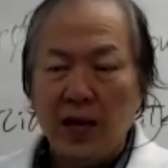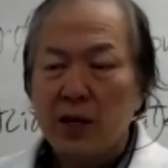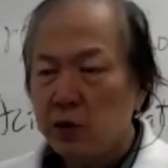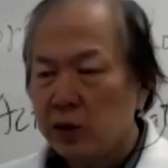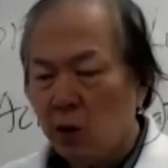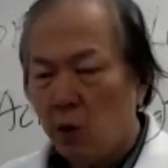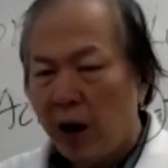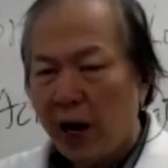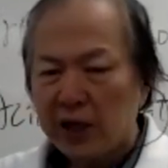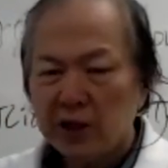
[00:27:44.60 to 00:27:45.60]
That's the reason
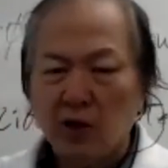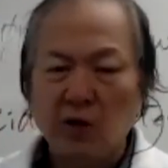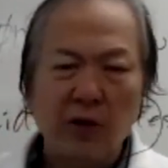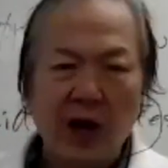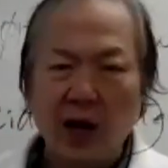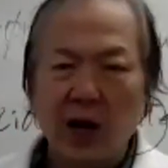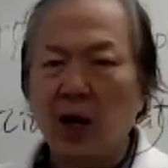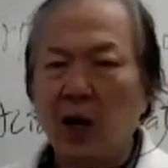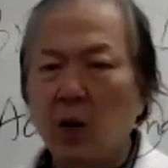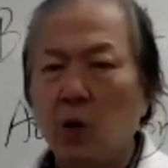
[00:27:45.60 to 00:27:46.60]
why so
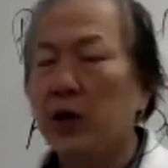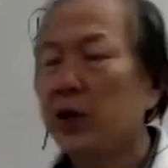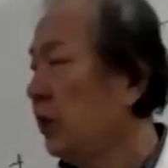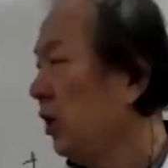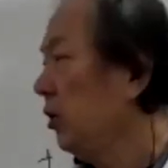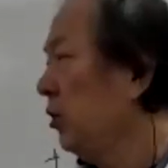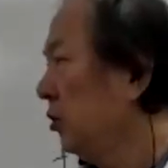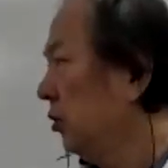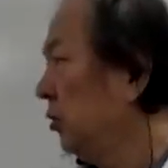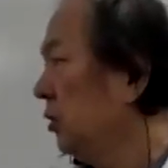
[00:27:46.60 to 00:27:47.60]
far we still
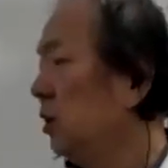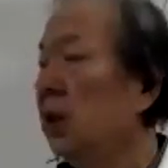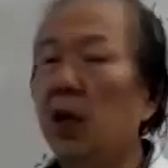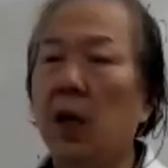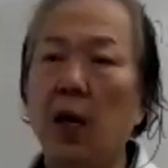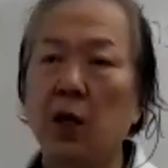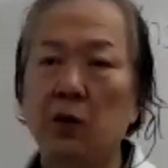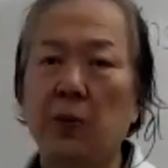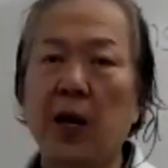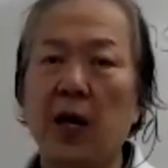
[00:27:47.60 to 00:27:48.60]
use
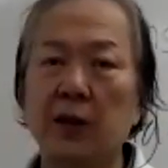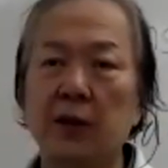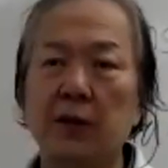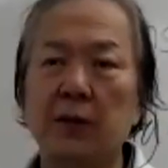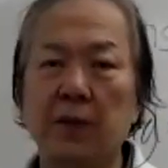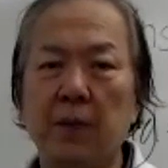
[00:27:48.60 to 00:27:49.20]
H plus.